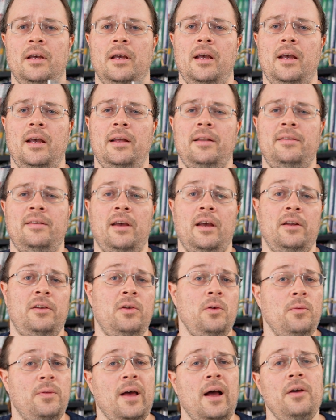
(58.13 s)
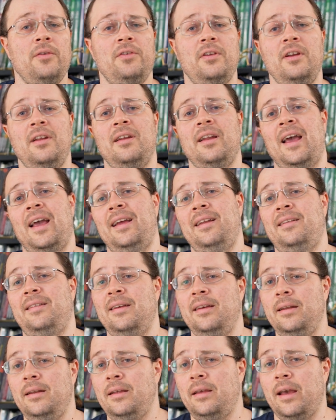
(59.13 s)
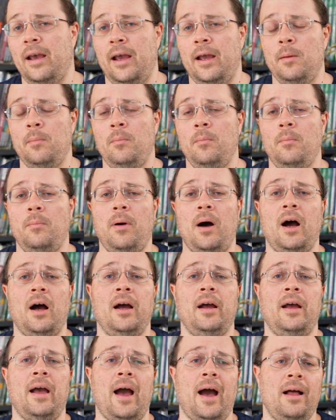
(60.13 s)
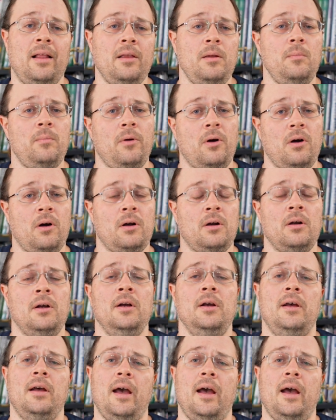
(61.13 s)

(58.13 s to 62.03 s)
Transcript: It's a 2018 game by Bahr